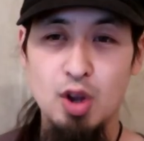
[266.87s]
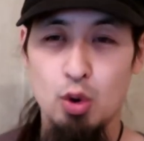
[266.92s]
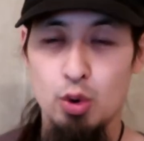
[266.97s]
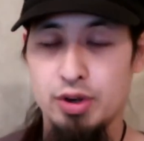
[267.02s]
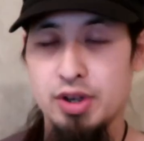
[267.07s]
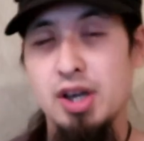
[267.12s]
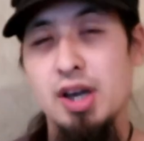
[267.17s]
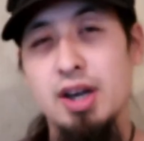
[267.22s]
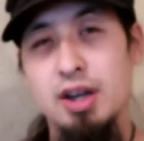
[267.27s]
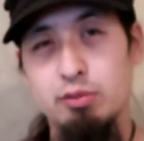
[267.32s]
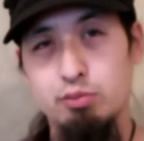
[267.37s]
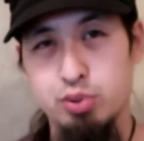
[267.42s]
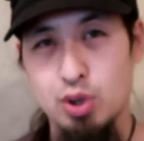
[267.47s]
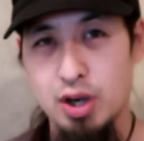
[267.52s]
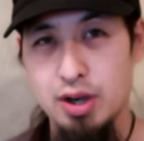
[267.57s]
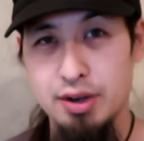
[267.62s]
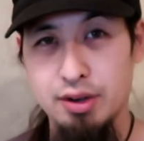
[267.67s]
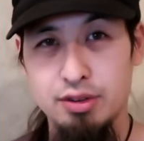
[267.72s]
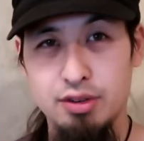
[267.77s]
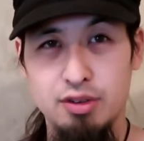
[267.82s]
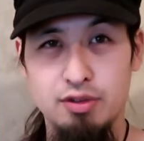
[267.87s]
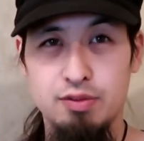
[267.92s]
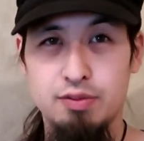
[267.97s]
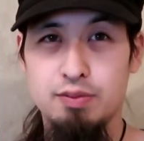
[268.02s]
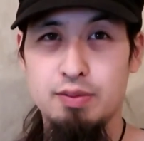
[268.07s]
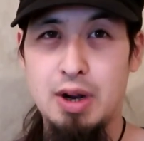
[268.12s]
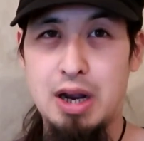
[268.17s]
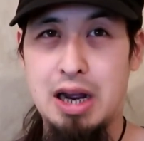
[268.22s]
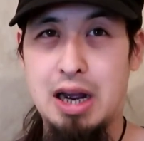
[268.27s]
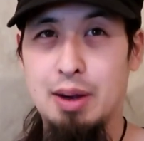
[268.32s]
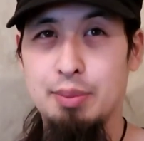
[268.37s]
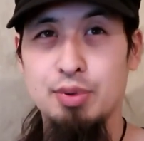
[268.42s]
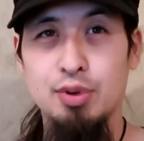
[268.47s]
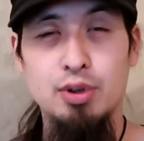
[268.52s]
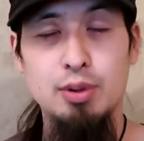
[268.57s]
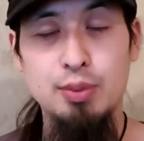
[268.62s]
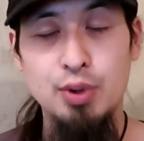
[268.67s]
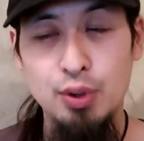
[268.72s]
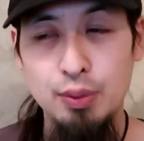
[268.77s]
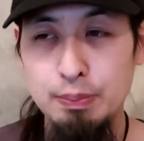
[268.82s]
organic products if
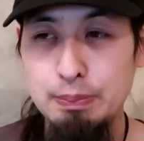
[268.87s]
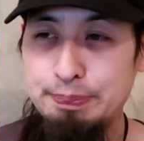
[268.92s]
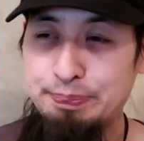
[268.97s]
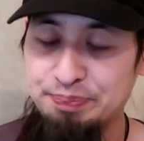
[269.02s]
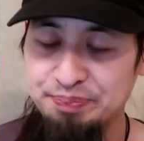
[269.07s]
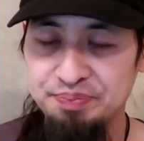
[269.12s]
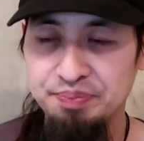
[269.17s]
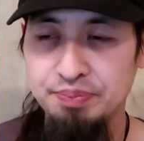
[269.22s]
applicable.